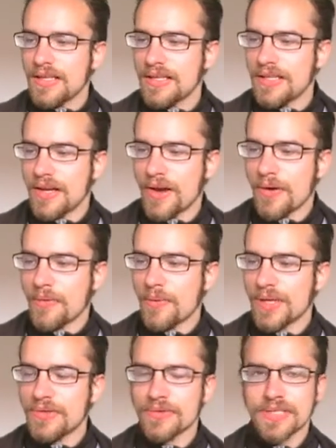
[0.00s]
you know,
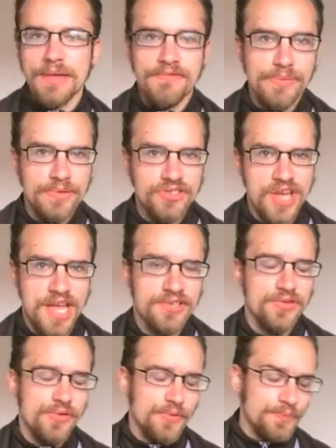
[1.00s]
when you escape from the
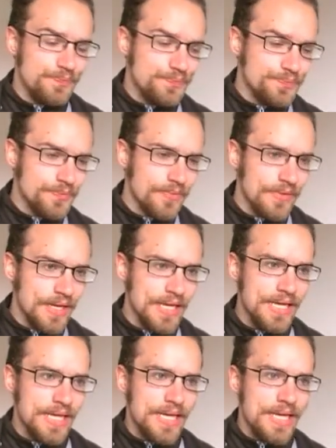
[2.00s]
chateau.
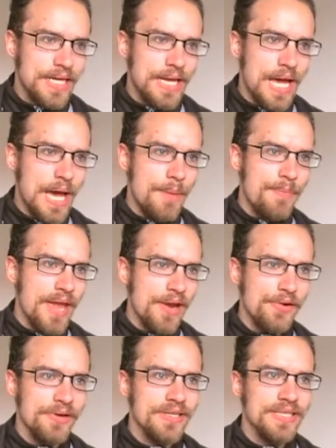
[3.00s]

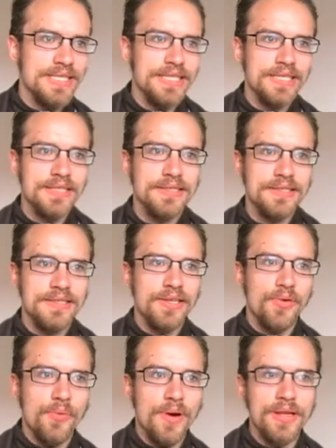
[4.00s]
Apparently, you
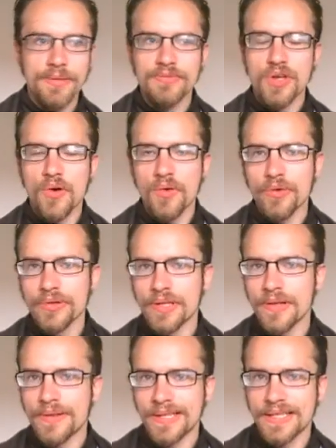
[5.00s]
know, one of them told
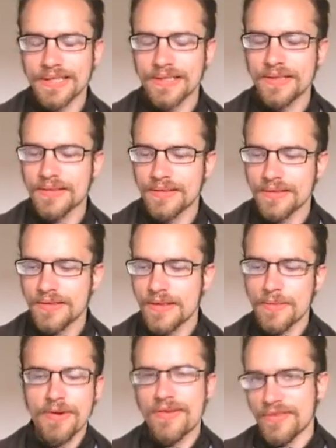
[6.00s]

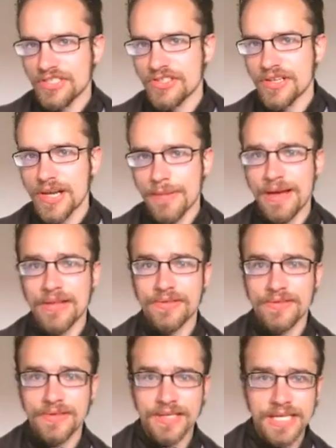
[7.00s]
the Merovingian
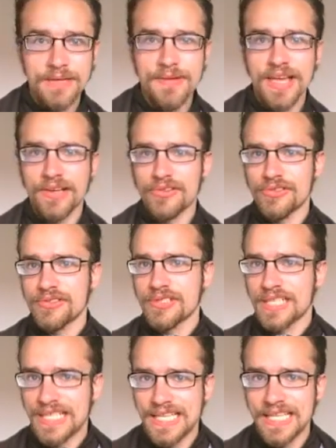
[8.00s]
about the keymaker's
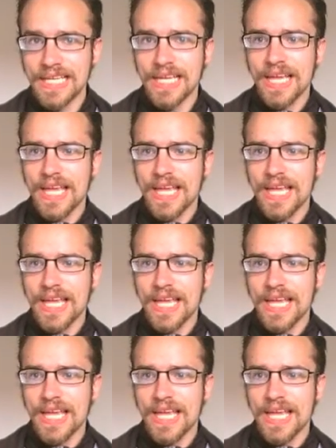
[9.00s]
key.